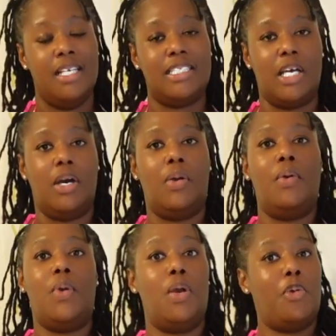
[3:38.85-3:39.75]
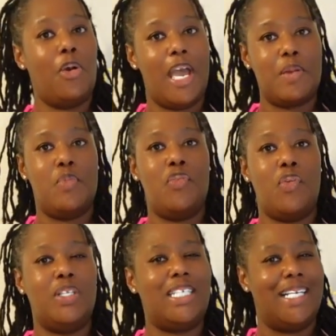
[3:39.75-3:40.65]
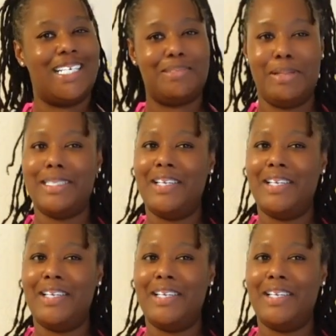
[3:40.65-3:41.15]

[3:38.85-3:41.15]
So we're gonna go ahead and move on to the next piece,